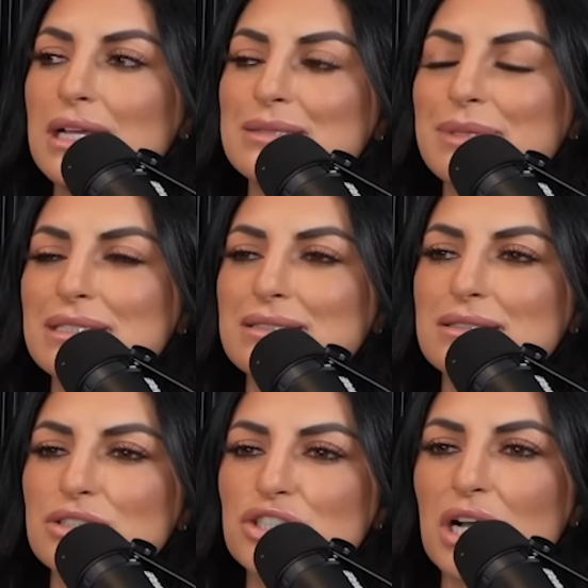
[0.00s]
is
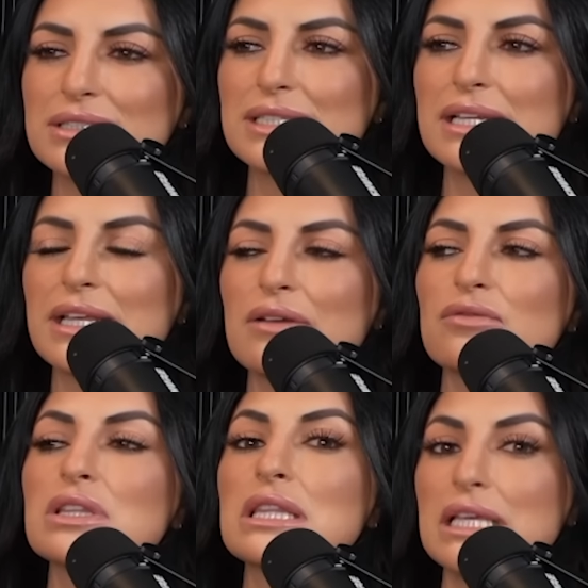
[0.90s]
because Shotzi didn't get
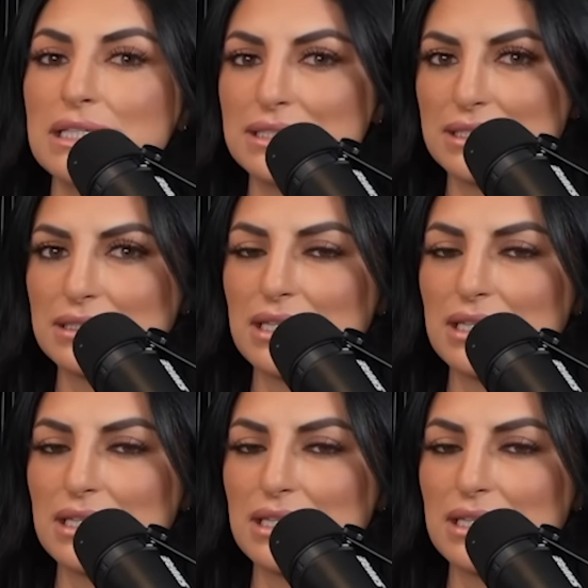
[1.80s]
released.